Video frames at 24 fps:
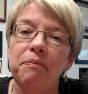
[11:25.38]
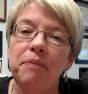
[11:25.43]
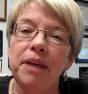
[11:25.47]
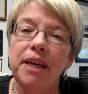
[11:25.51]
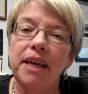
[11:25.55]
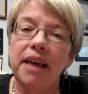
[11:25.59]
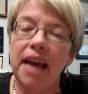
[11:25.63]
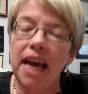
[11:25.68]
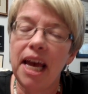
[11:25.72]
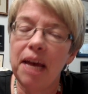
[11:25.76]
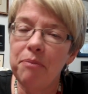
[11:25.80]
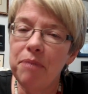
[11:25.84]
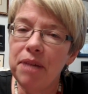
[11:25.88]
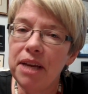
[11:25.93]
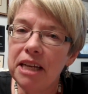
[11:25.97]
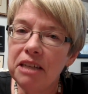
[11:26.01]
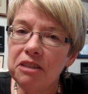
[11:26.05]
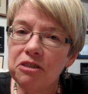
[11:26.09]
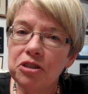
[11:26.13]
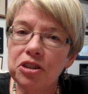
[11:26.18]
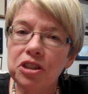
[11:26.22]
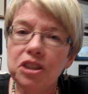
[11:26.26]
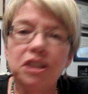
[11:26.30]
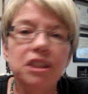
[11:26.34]
became
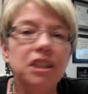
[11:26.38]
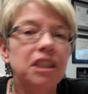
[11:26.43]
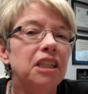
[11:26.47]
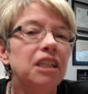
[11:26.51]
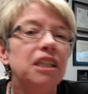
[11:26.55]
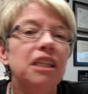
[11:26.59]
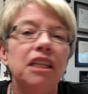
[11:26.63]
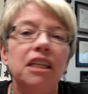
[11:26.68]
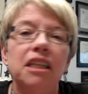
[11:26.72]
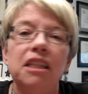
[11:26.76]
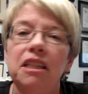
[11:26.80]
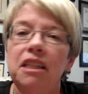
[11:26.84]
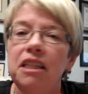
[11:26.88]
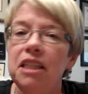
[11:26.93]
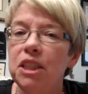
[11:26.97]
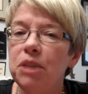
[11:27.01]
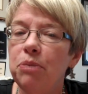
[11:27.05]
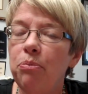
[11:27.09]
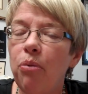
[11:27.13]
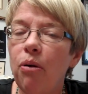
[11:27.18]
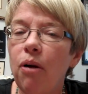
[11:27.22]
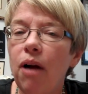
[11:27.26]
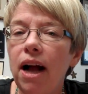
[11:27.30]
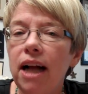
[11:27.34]
interested in
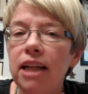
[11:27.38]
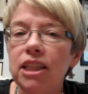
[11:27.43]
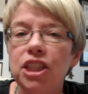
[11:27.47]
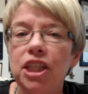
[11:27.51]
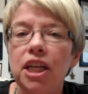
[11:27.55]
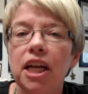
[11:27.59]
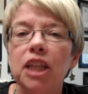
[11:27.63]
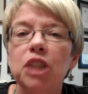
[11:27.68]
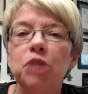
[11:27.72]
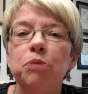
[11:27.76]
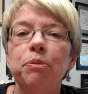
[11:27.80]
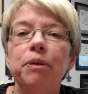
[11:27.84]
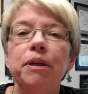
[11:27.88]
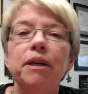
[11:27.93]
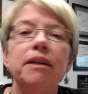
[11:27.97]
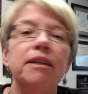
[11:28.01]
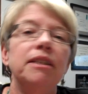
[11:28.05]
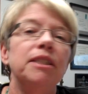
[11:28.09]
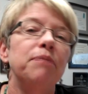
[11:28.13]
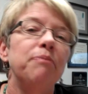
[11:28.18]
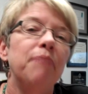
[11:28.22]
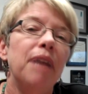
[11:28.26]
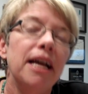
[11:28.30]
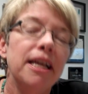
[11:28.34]
this project
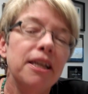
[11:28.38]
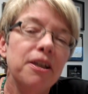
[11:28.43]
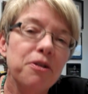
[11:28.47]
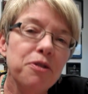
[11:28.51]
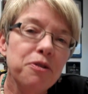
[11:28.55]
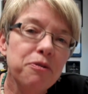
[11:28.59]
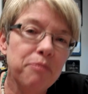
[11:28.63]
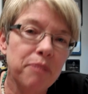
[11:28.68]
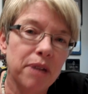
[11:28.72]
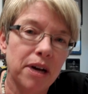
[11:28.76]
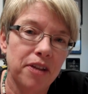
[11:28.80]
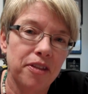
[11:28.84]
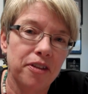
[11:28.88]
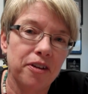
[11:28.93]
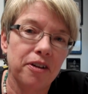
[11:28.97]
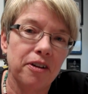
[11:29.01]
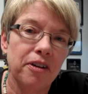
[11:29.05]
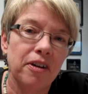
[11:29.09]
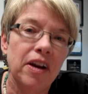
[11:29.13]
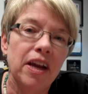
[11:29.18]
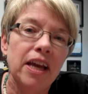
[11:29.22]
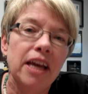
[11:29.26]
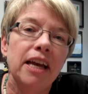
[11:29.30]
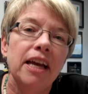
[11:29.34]
because my own
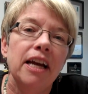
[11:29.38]
mother